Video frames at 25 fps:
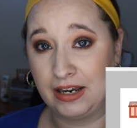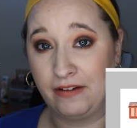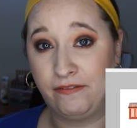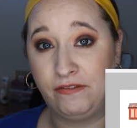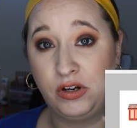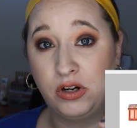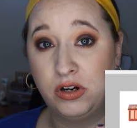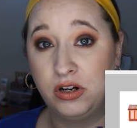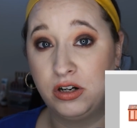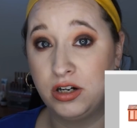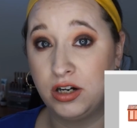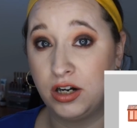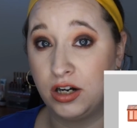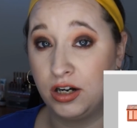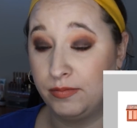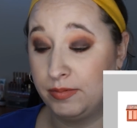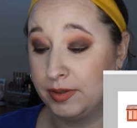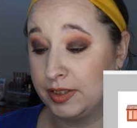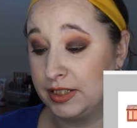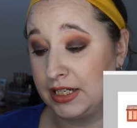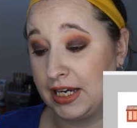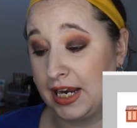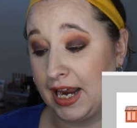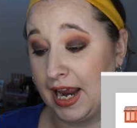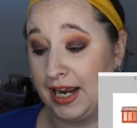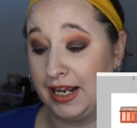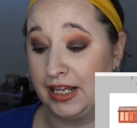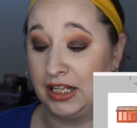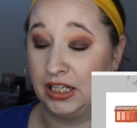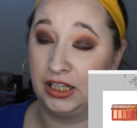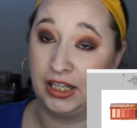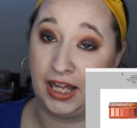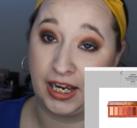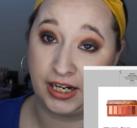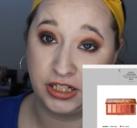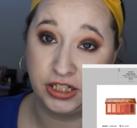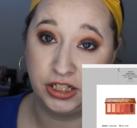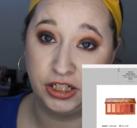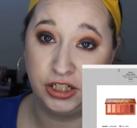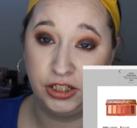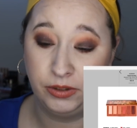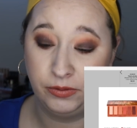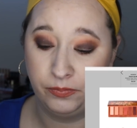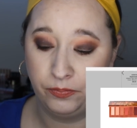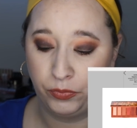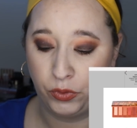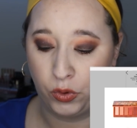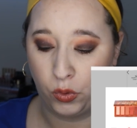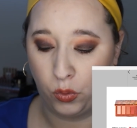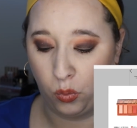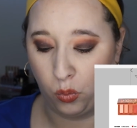If you're an Urban Decay collector,